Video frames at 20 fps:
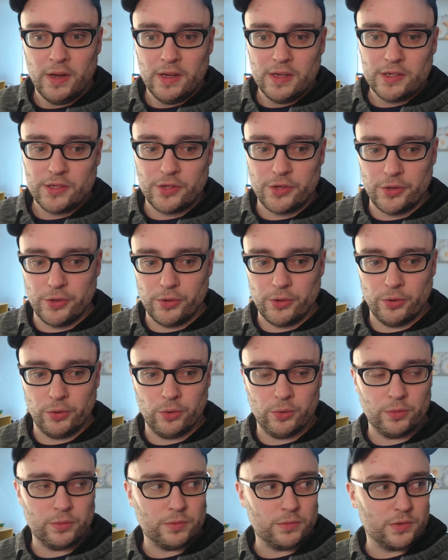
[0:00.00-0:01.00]

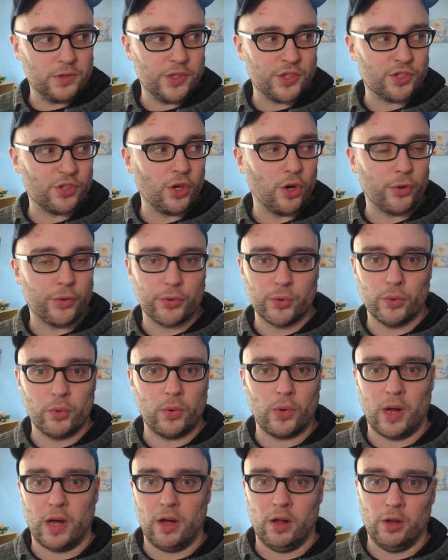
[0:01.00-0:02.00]
to just go
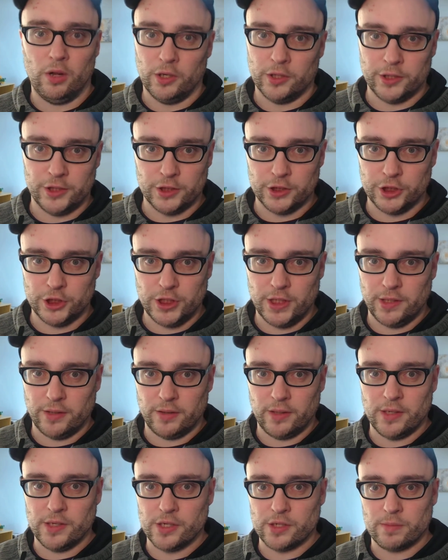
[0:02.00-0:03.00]
through all your shit
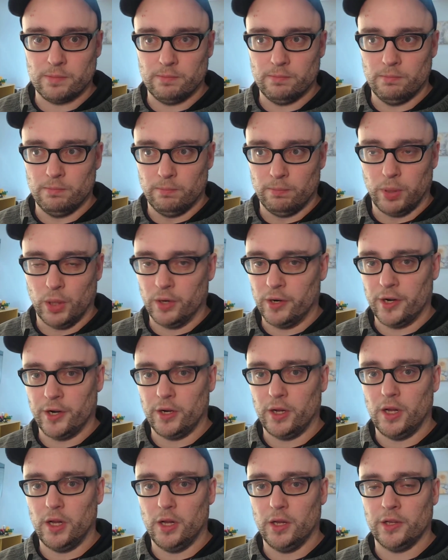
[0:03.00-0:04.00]
and just burn it
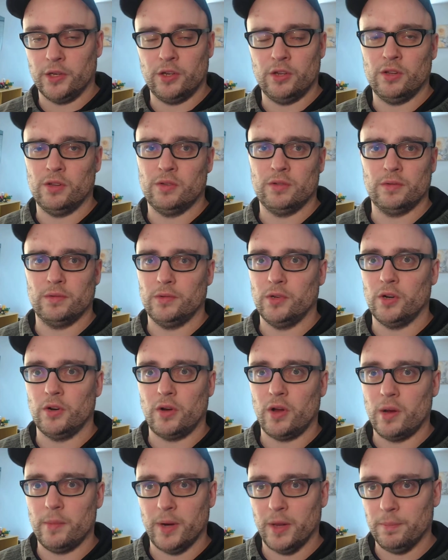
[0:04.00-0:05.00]
all, and you don't know
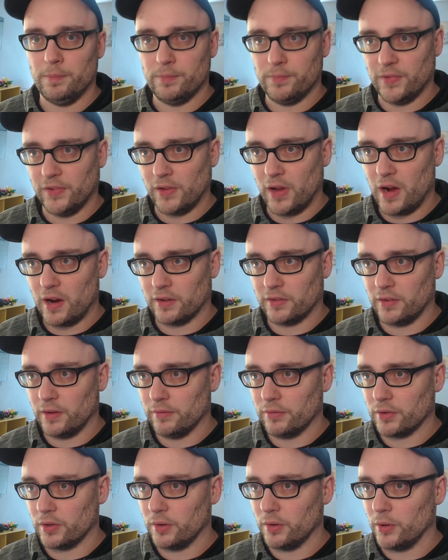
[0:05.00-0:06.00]
how many socks I've
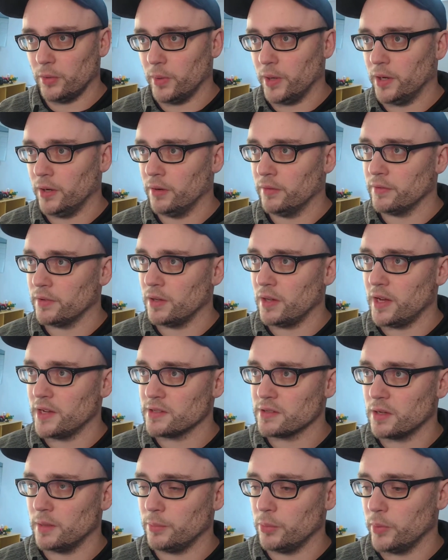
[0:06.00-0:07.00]
thrown away over the
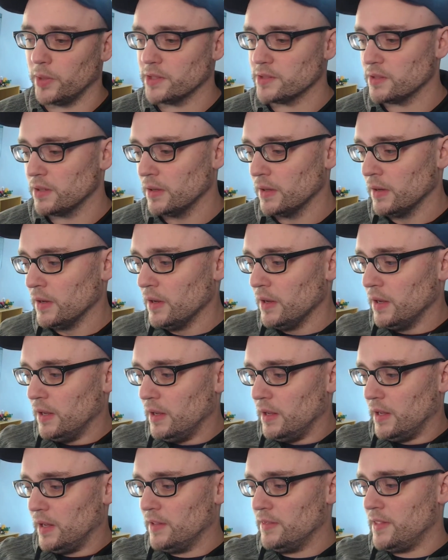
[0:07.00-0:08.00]
last couple weeks.
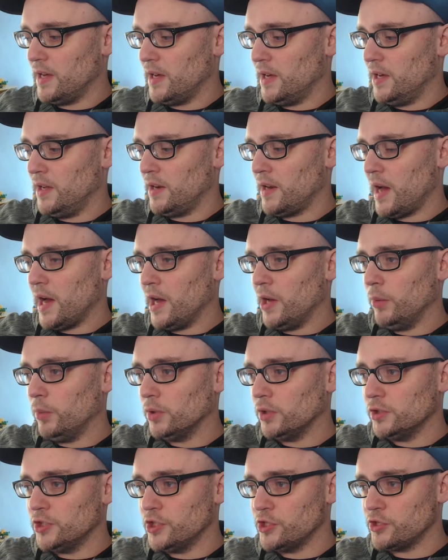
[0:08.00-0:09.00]
And then I
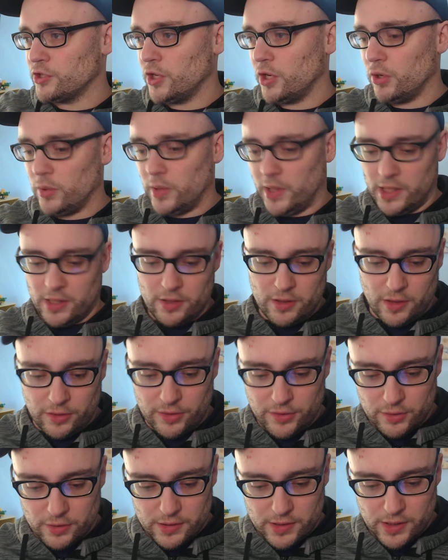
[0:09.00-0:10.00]
will just go into the
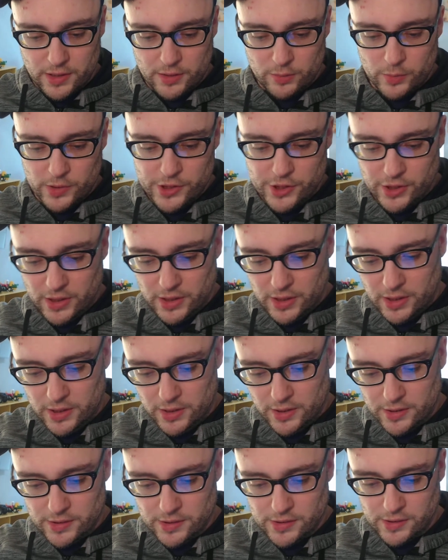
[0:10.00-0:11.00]
third thing, which
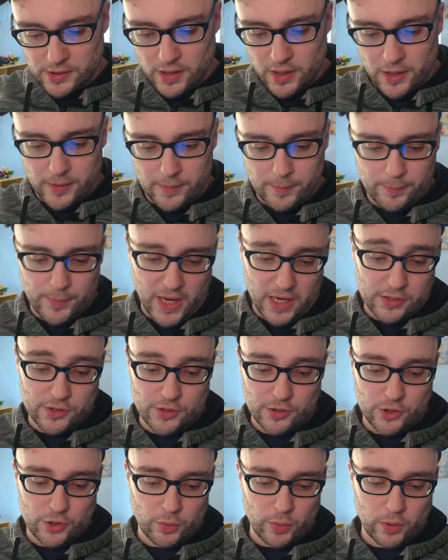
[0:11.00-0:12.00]
is back to
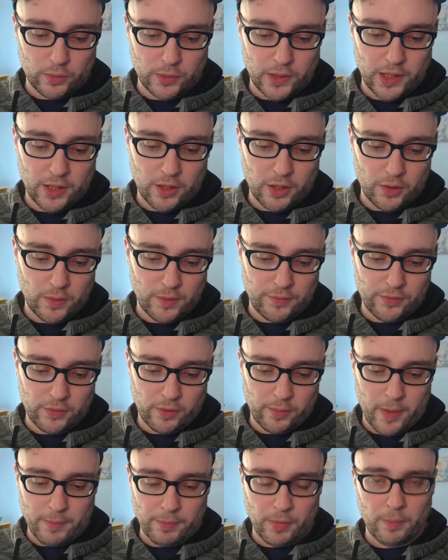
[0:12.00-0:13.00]
Duolingo. If you
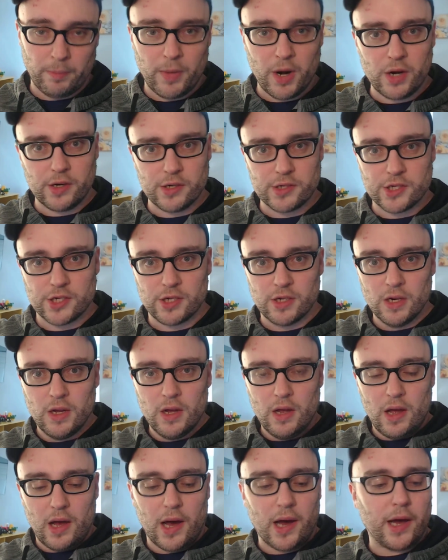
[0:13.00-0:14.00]
remember March,
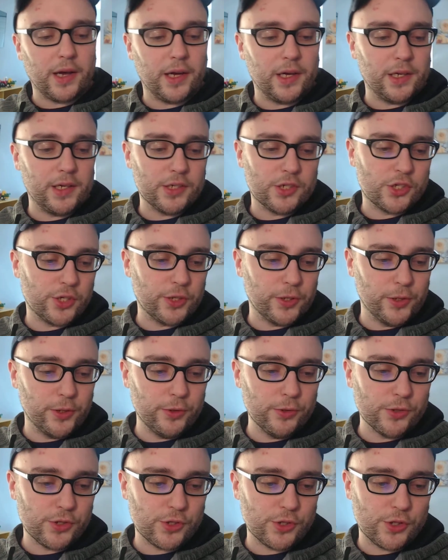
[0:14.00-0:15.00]
I
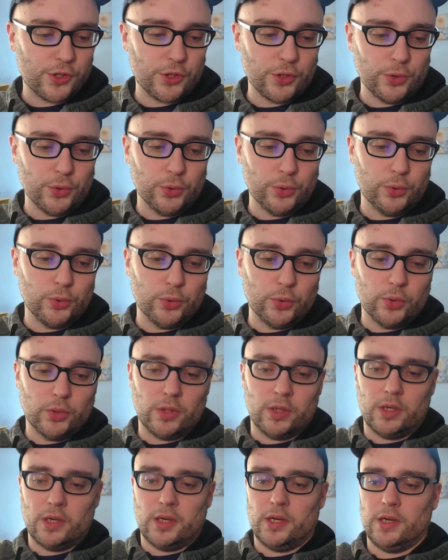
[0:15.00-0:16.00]
chose to
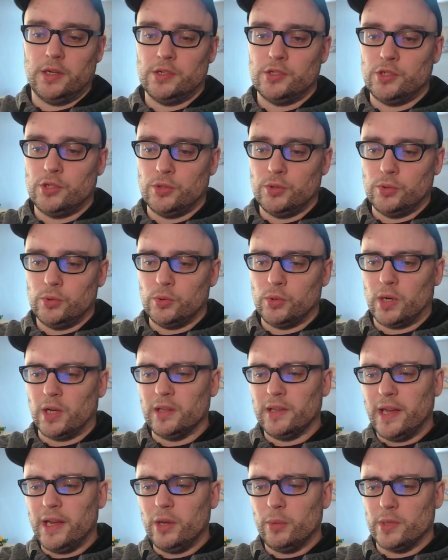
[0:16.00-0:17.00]
do a
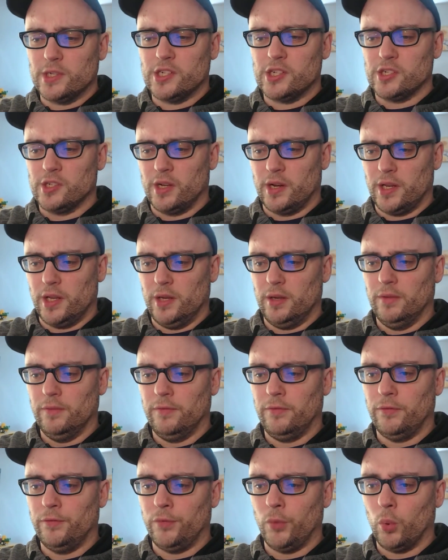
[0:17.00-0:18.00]
language study
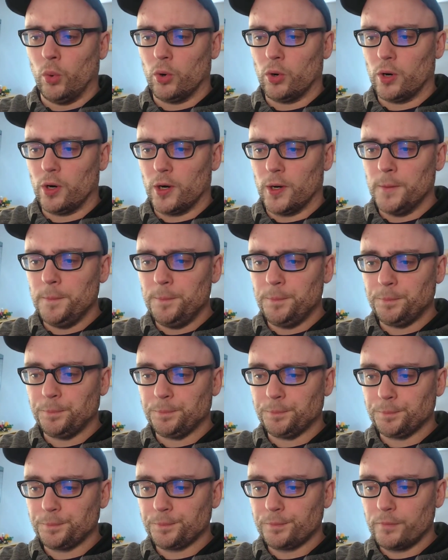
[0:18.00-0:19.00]
for
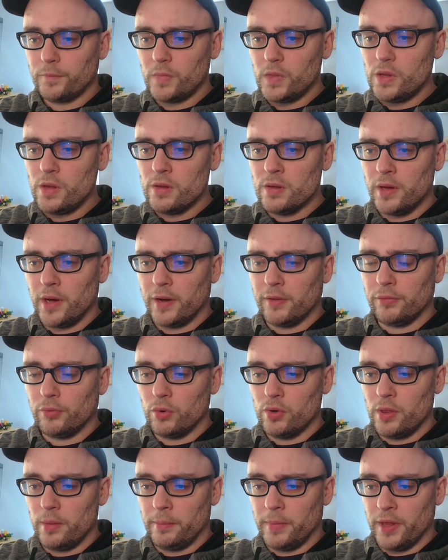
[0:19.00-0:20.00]

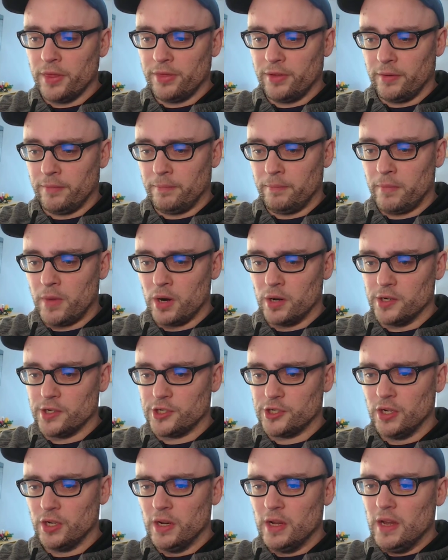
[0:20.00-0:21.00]
the month of
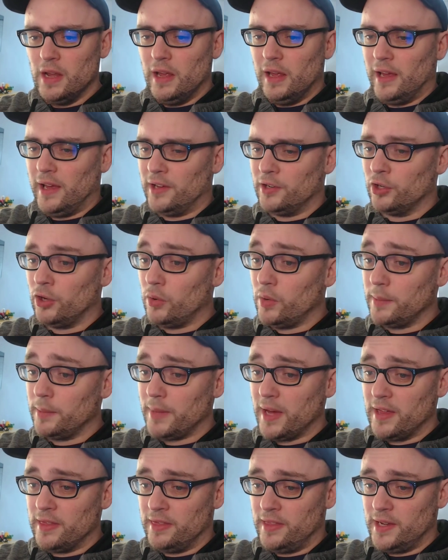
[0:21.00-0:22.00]
March. And going
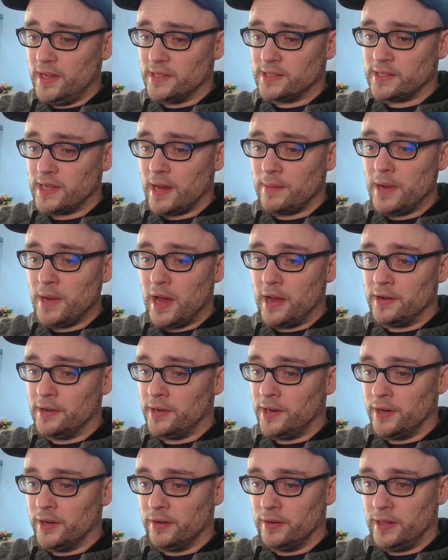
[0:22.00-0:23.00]
by this, I'm not
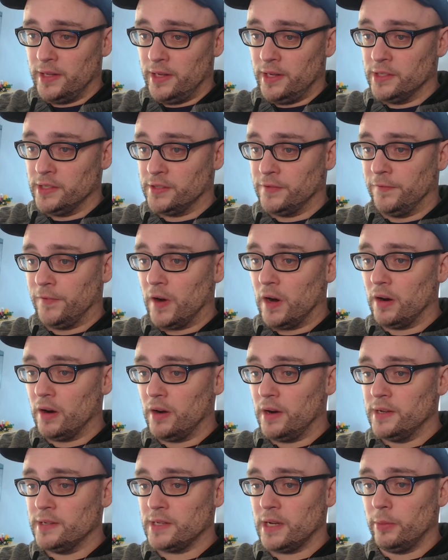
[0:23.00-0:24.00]
nearly as far
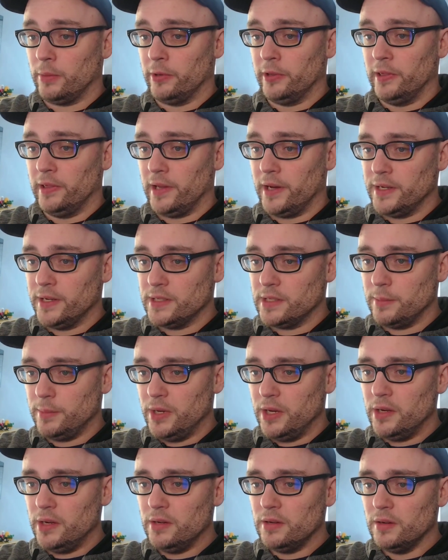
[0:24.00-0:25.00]
as I would like to
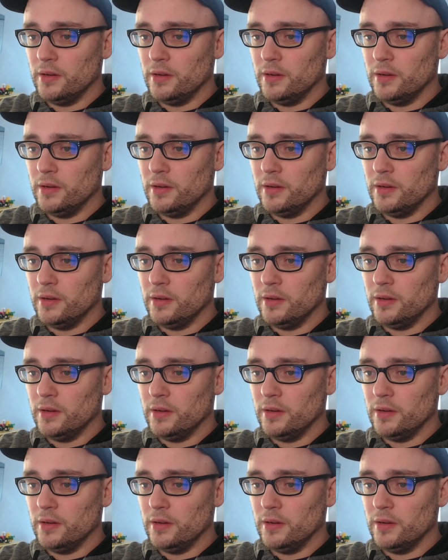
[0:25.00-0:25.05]
be.